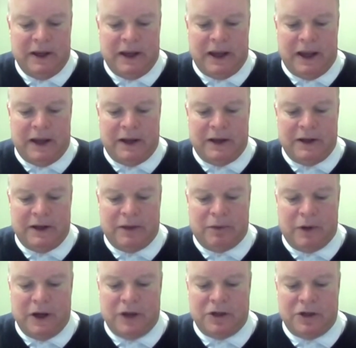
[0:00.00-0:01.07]
It's called uh, Career
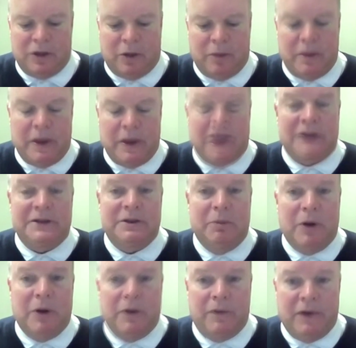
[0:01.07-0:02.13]
Momentum, and
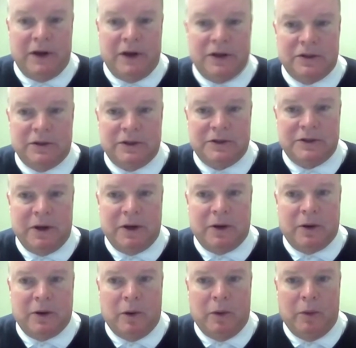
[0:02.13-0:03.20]
uh, Rachel Best,
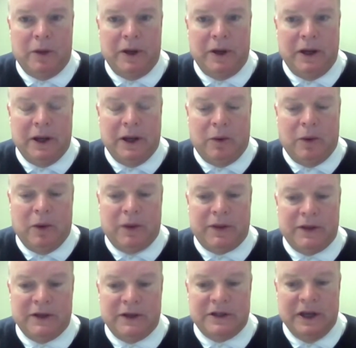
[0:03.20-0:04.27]
motivational speaker, will be uh,
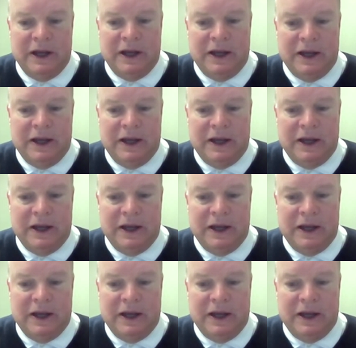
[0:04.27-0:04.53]
with us.